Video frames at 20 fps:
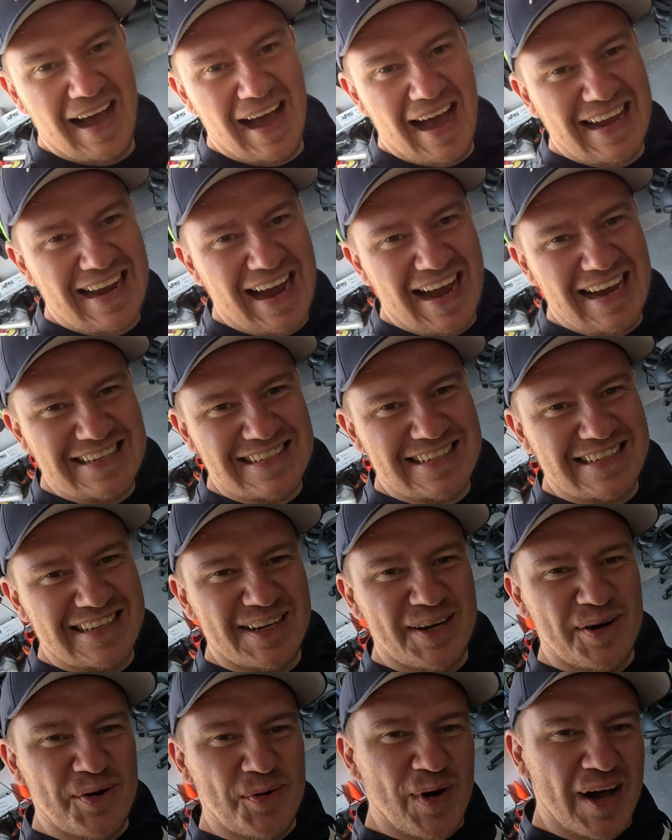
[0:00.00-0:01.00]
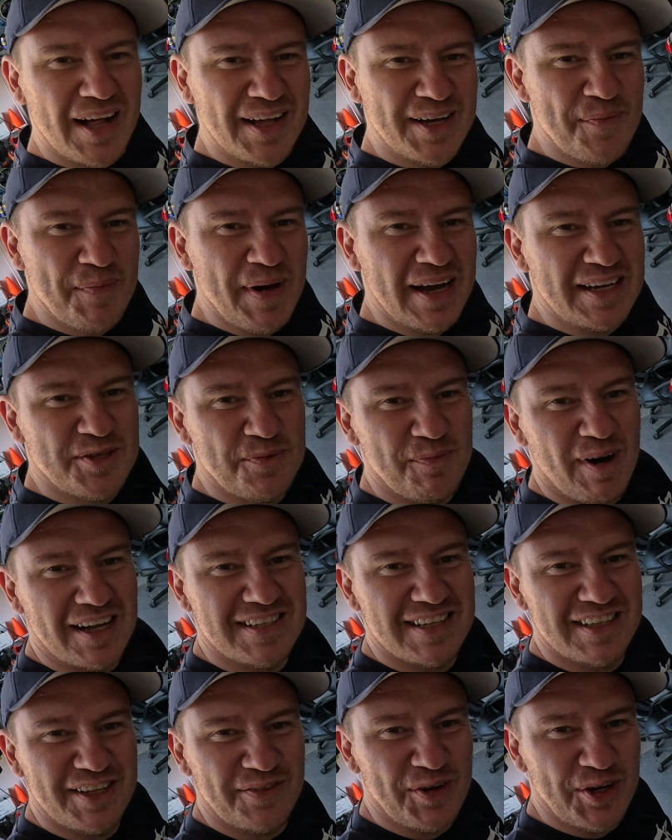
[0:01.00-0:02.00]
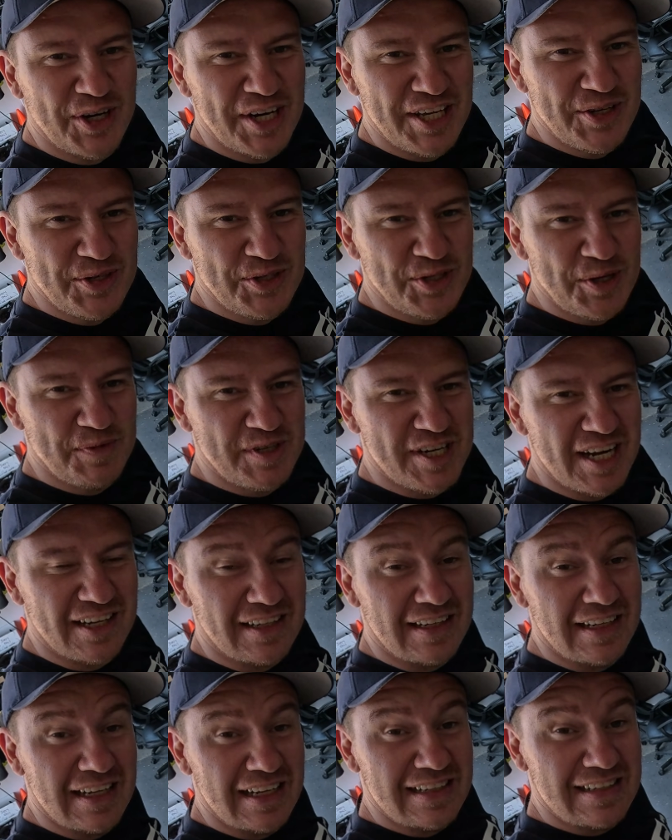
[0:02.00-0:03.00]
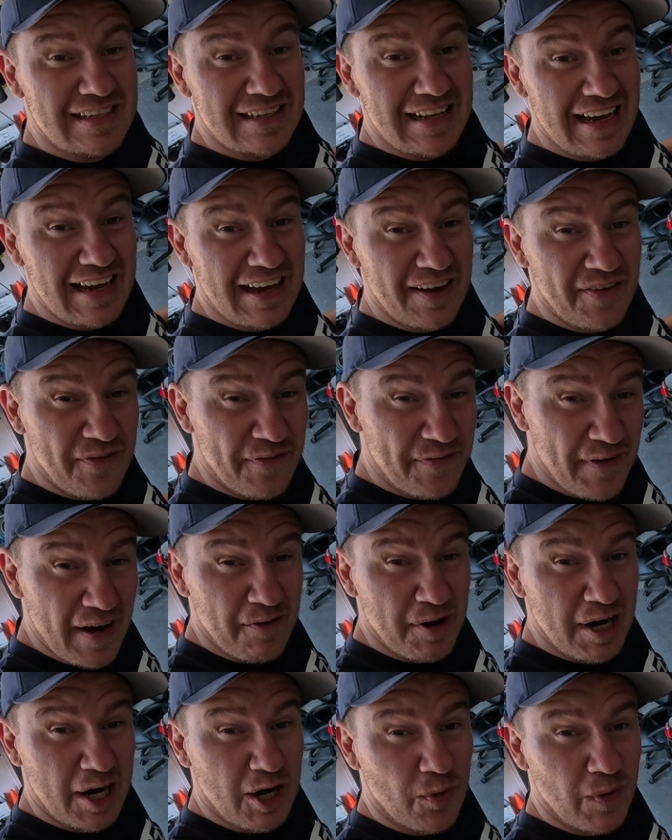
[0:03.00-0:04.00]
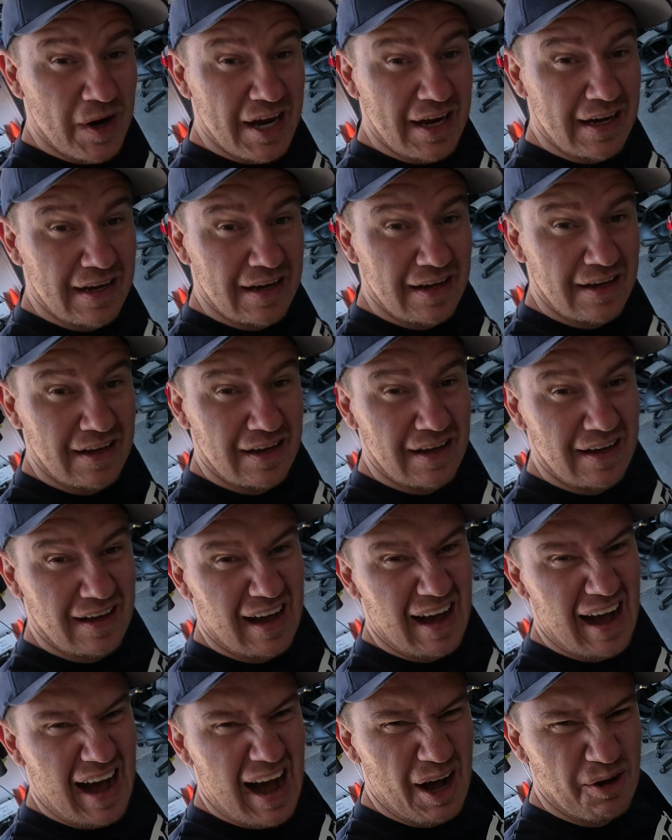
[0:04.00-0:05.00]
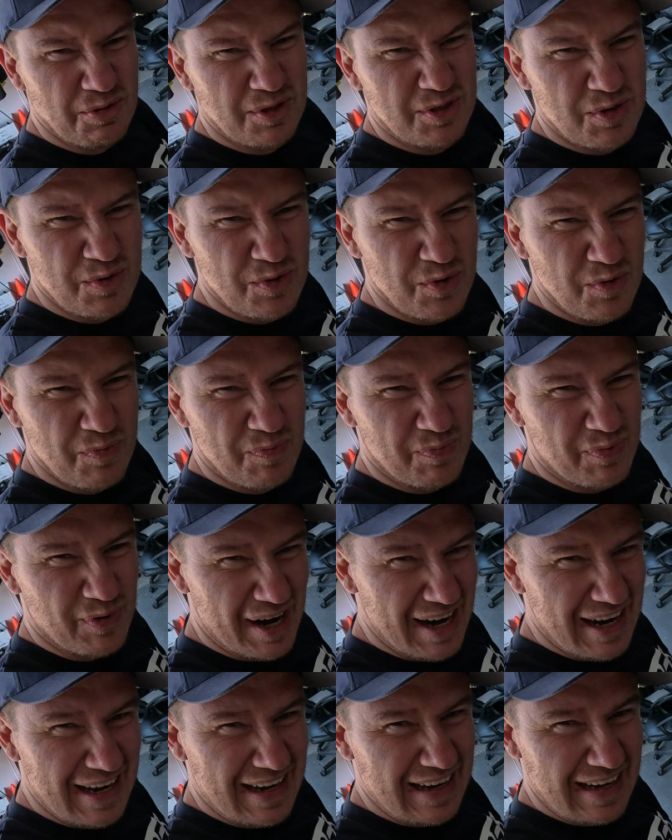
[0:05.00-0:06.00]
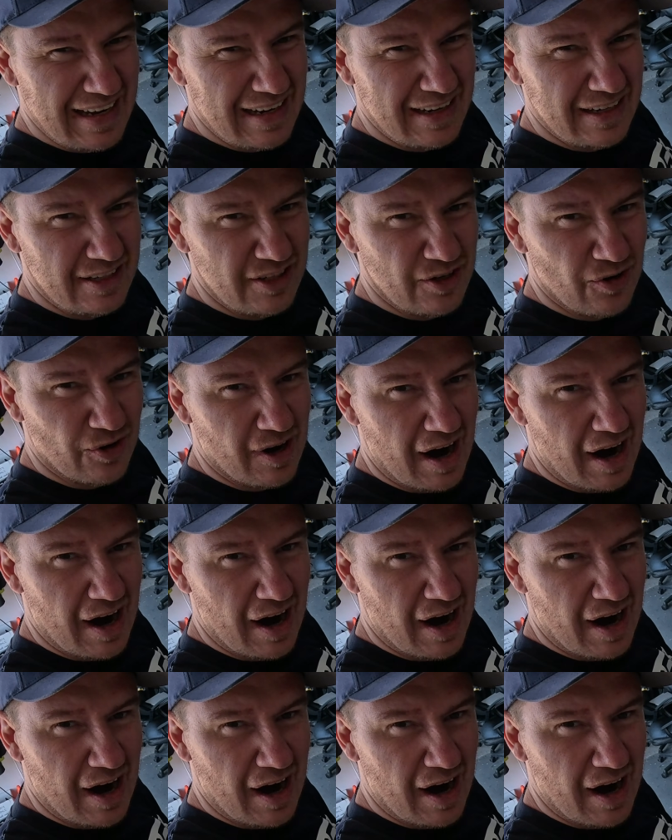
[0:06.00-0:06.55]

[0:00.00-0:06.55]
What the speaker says: Hi guys, welcome back to Martin the Blogger YouTube channel. Today, very quick, how to break in your